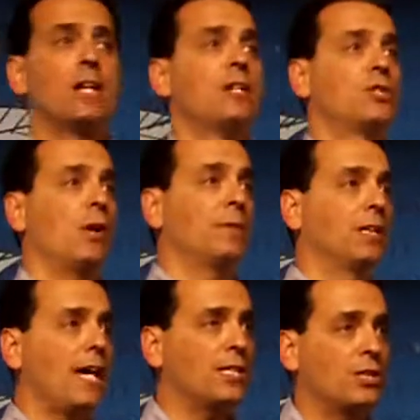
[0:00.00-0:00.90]
So I'm
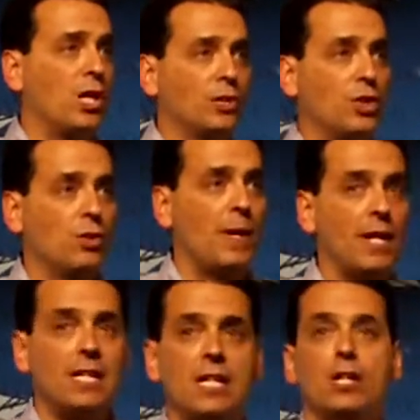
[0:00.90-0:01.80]
delighted to talk to you about
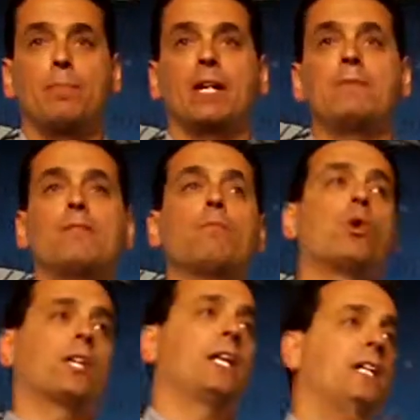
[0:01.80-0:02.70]
it here, but I'm even
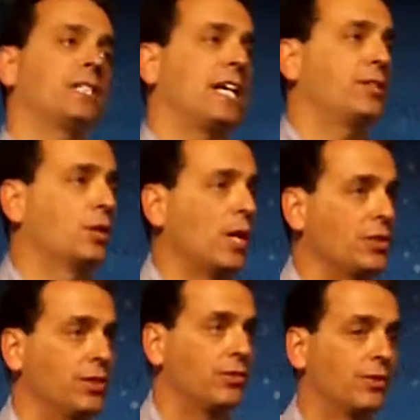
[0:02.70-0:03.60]
more delighted to take your questions.